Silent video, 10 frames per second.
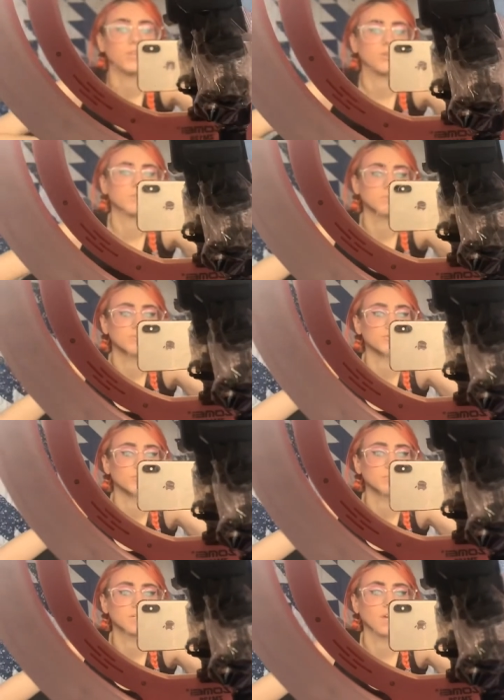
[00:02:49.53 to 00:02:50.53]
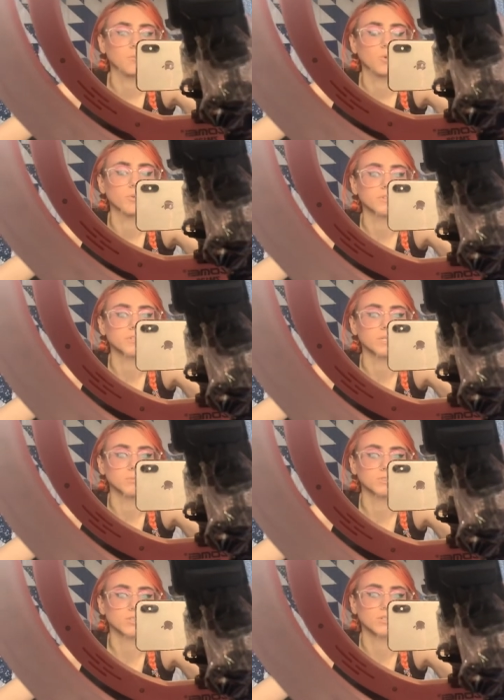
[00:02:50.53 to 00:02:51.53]
and I'm done filming, I'm going on
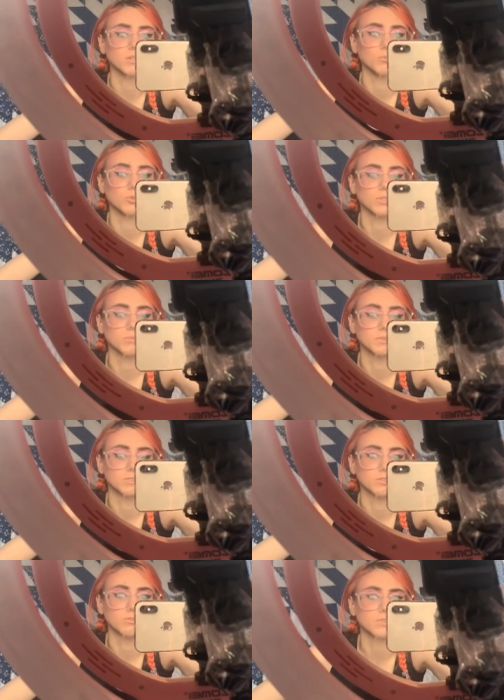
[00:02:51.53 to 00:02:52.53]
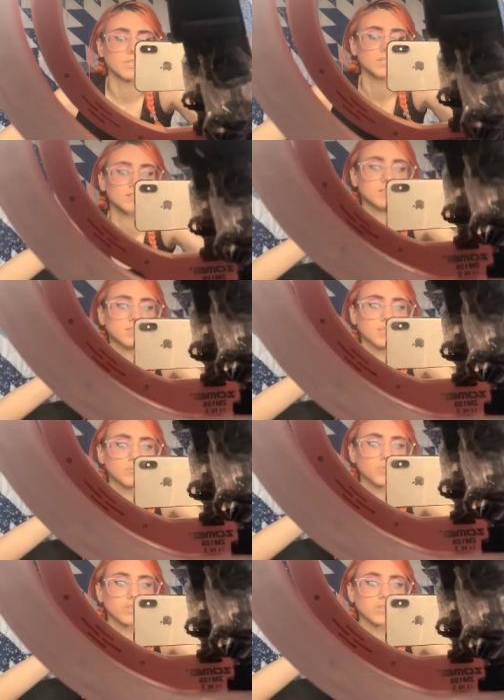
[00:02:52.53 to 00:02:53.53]
Amazon and I'm ordering myself the same
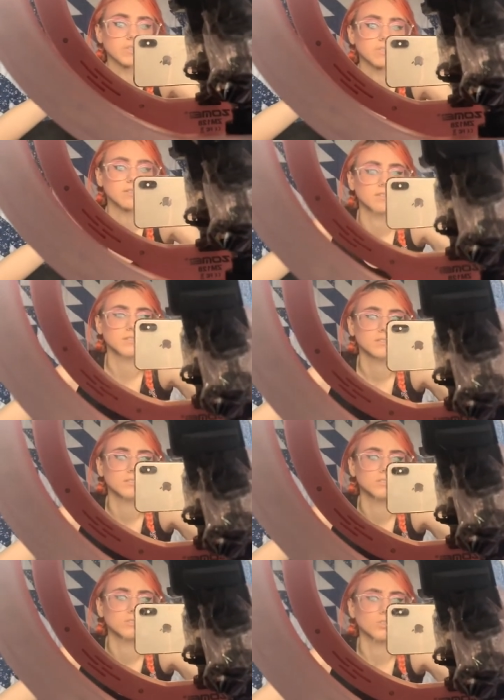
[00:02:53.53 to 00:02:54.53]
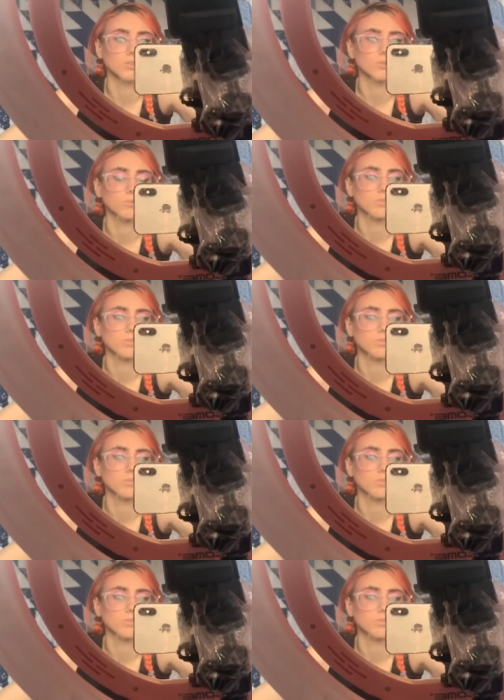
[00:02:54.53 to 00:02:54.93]
ring light. So,